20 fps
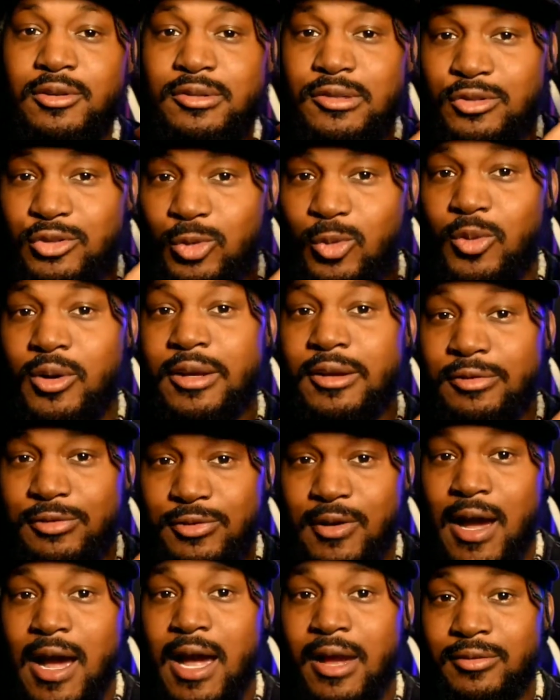to
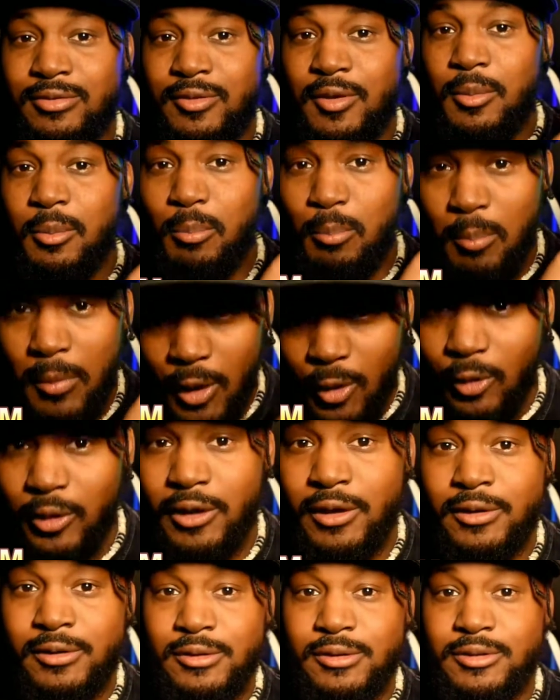25
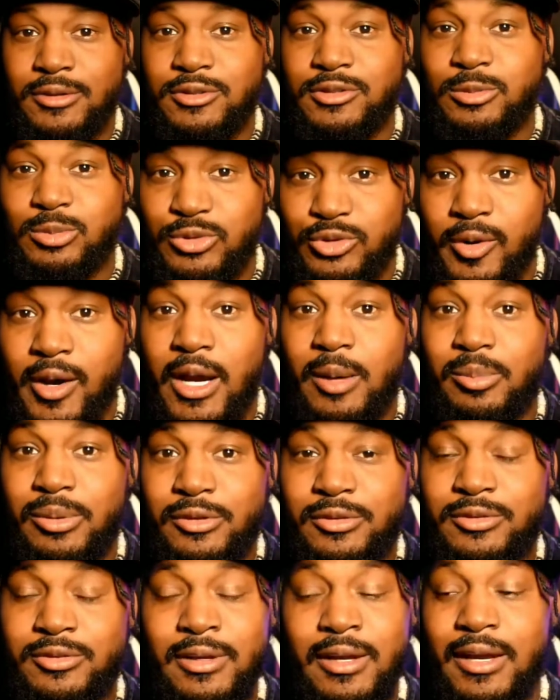million
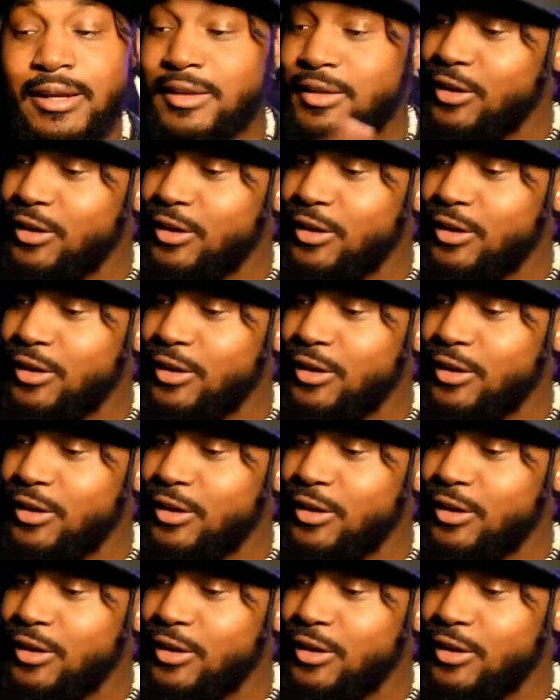subscribers.